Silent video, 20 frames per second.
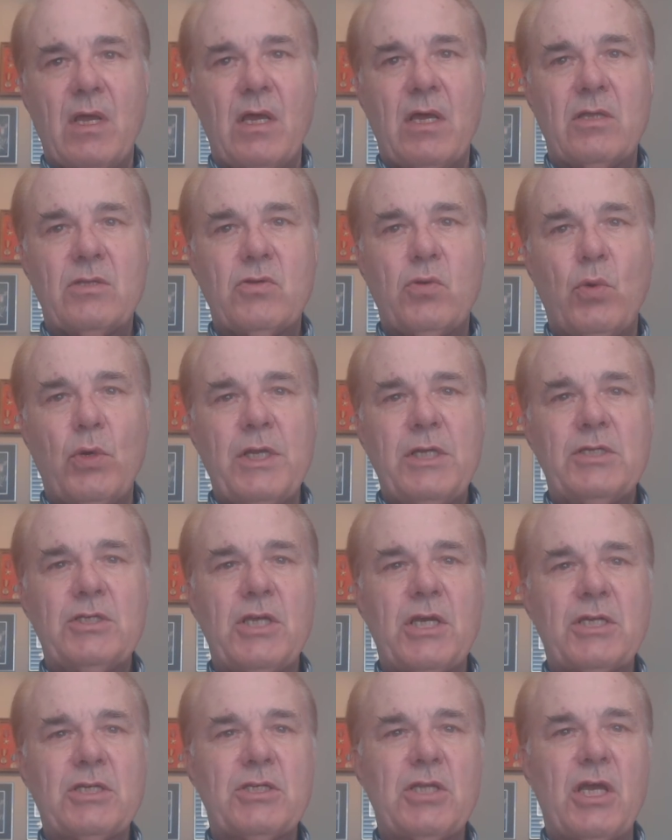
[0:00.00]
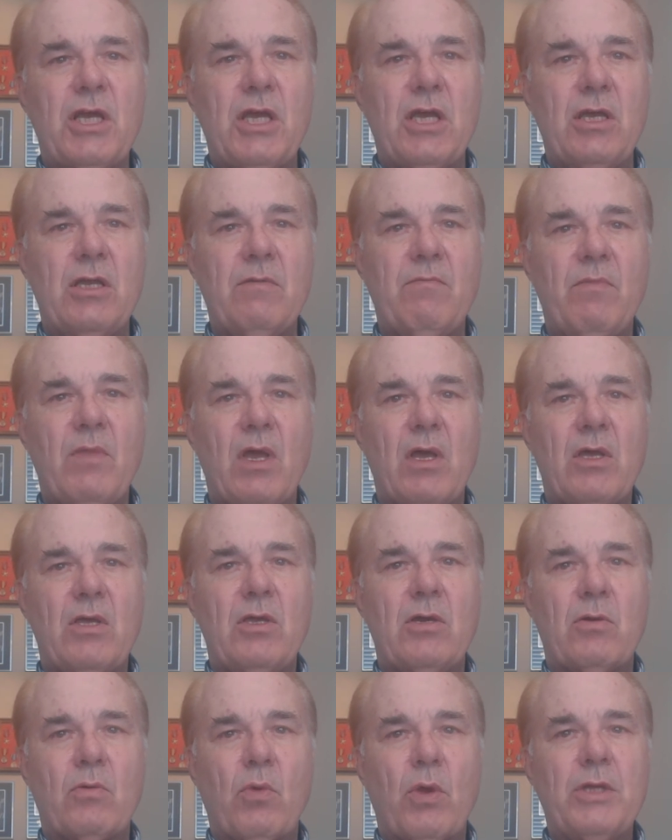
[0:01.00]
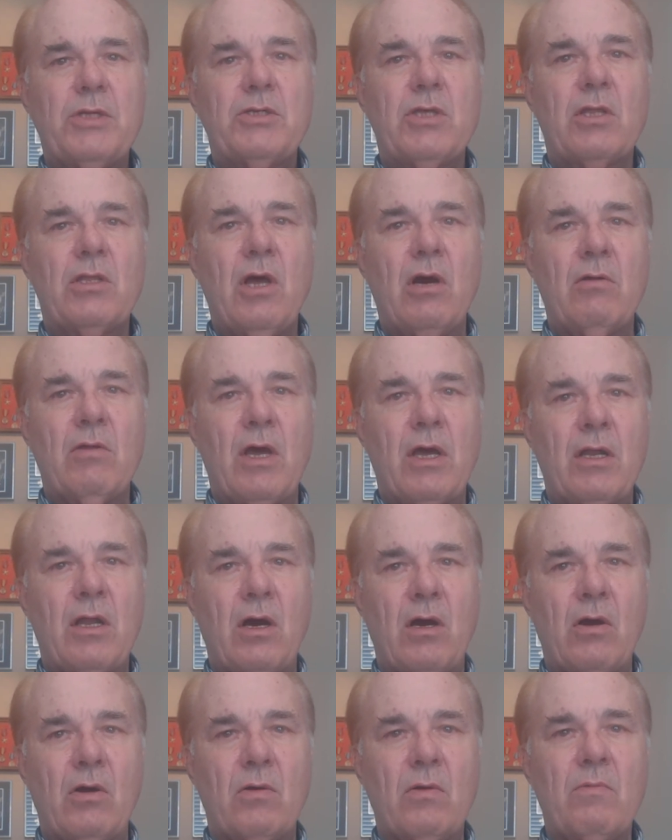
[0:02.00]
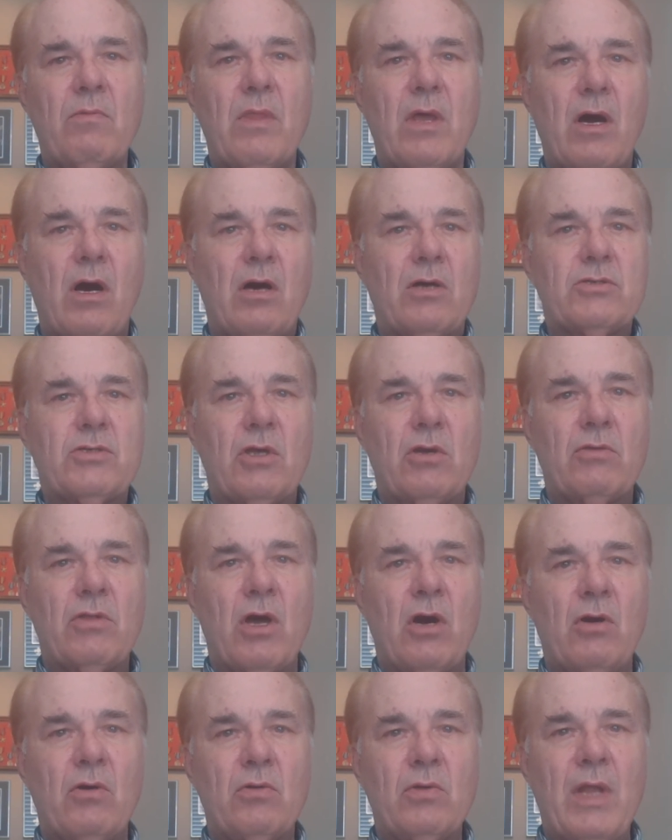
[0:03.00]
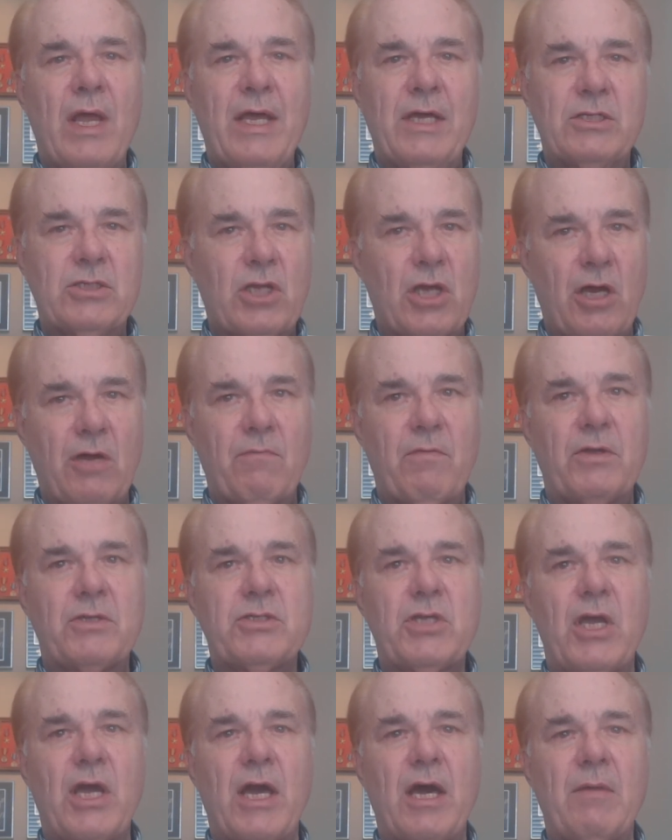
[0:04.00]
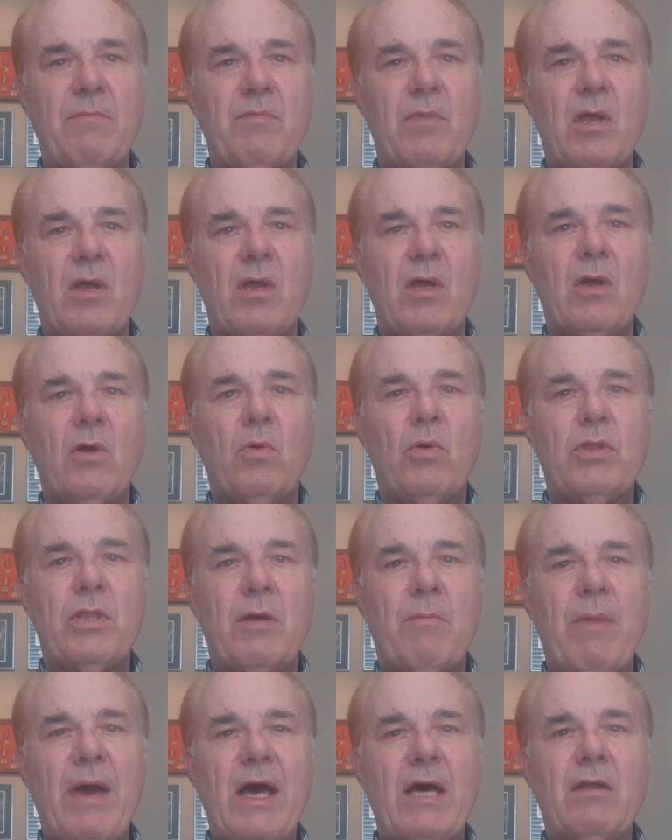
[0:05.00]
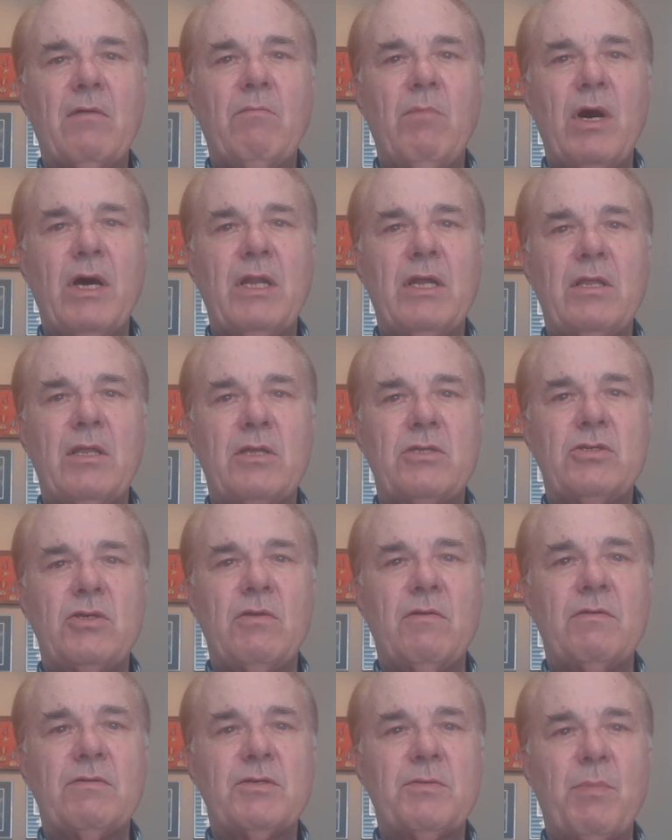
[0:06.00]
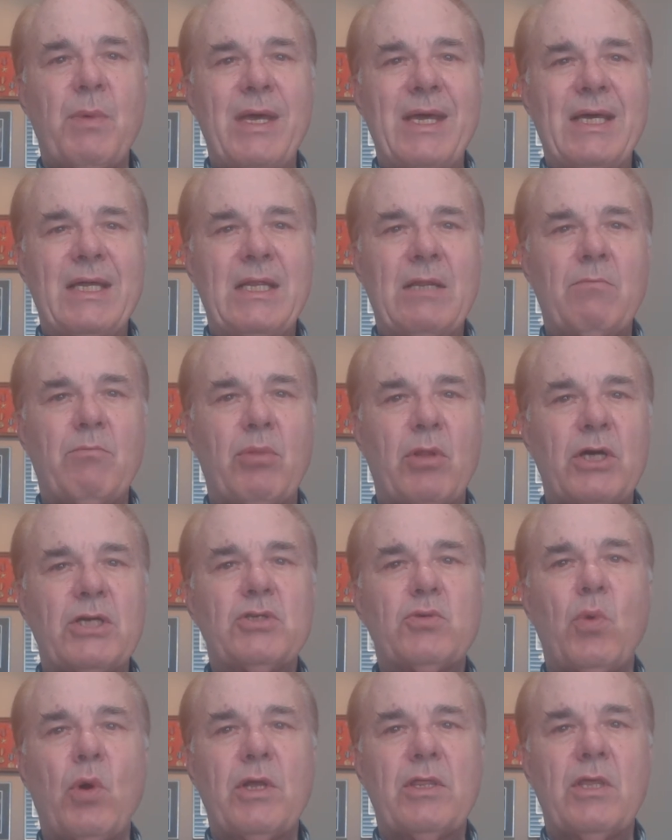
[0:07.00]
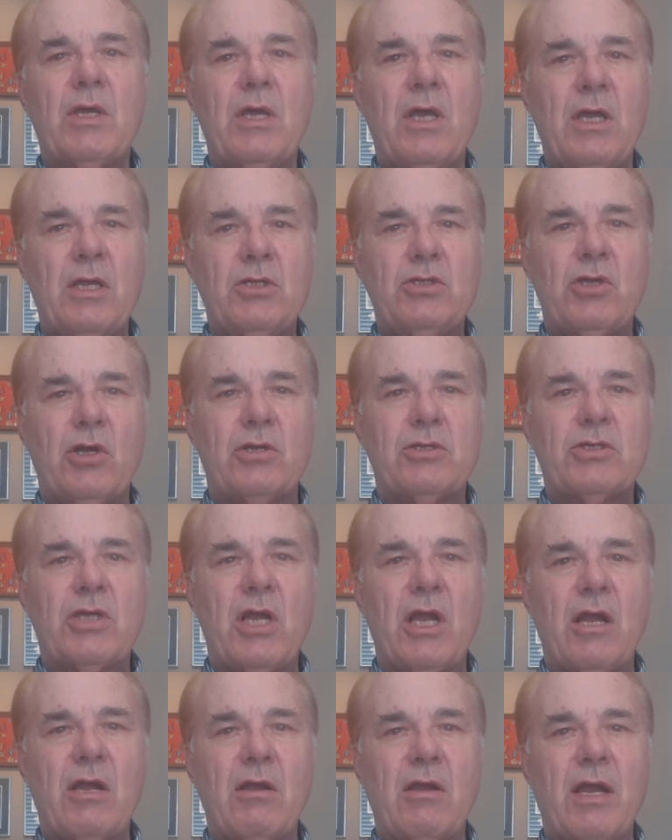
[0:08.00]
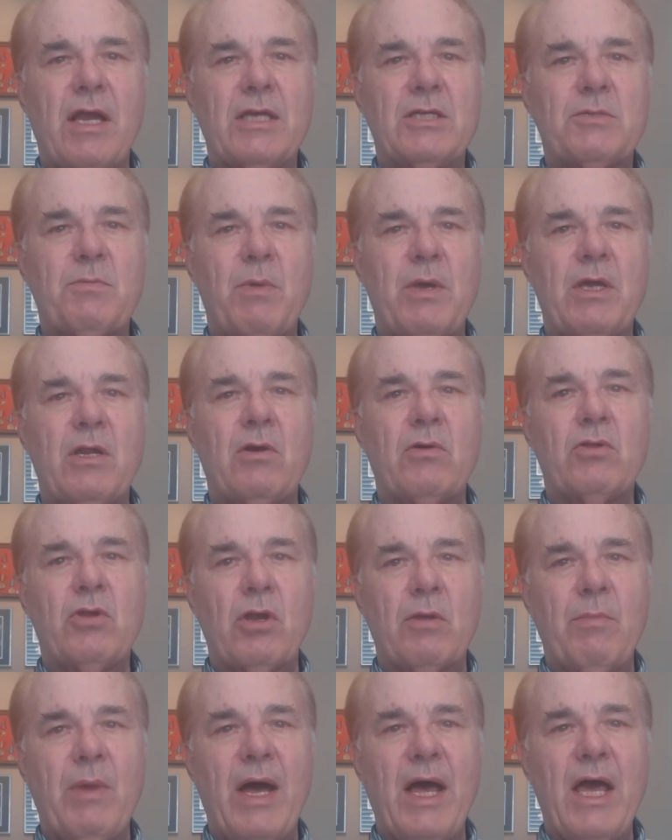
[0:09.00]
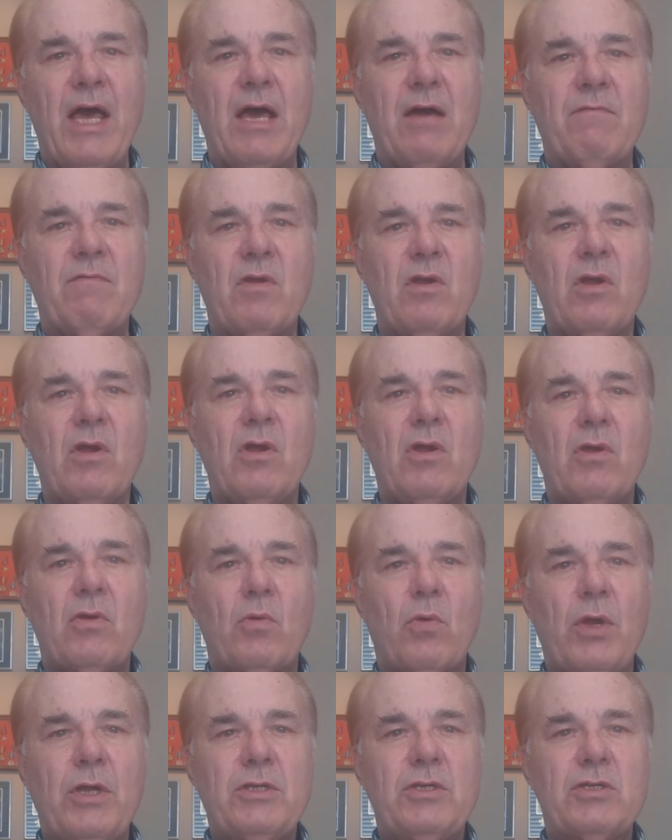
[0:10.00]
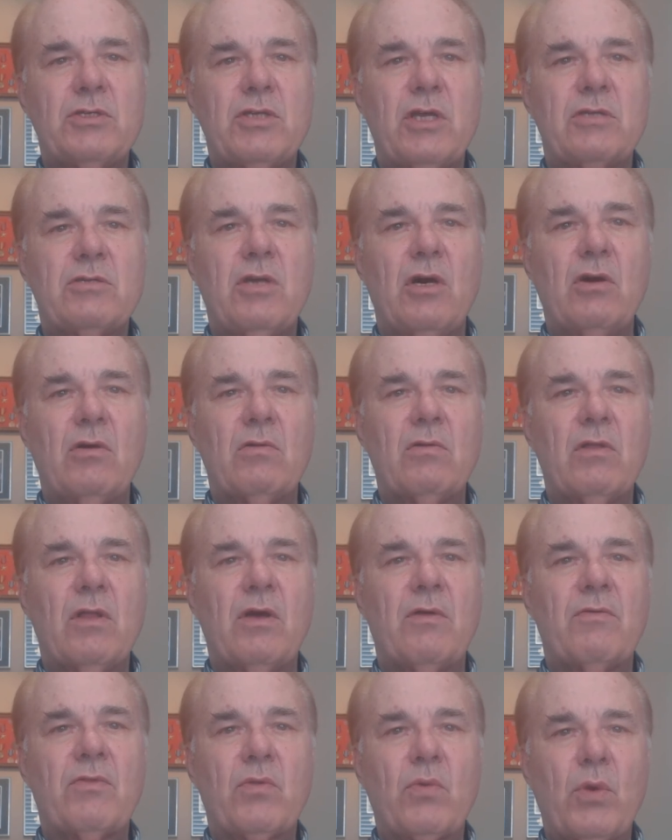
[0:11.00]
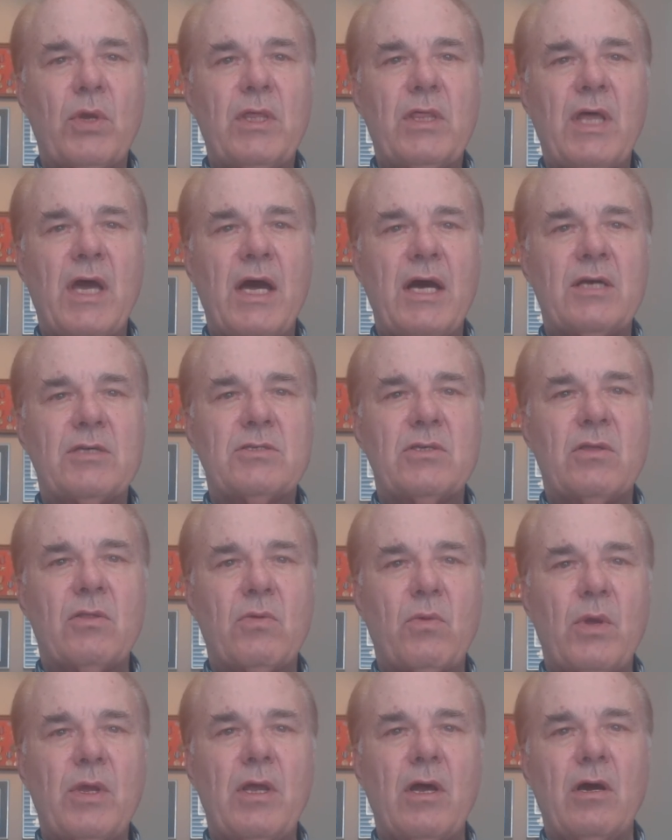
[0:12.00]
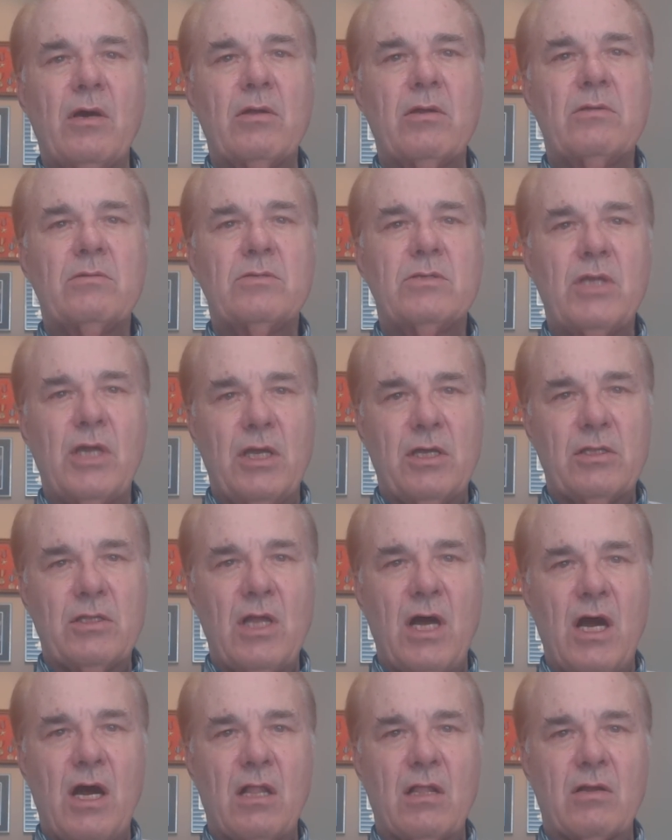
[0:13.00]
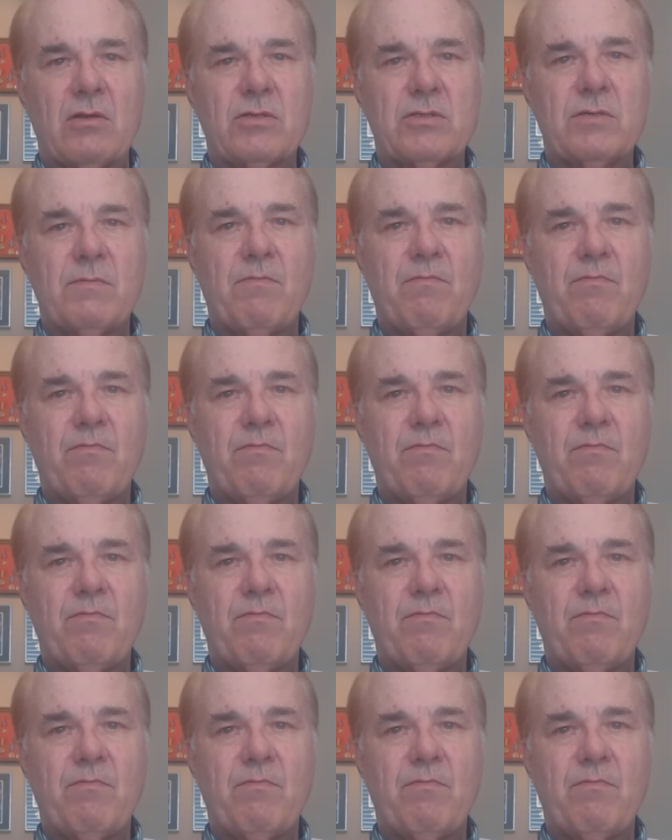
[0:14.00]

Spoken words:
In 2016, you'll reach the donut hole, also known as coverage gap, when the amount of money that you have spent plus what the insurance carrier has spent on your behalf reaches a total of $3,310.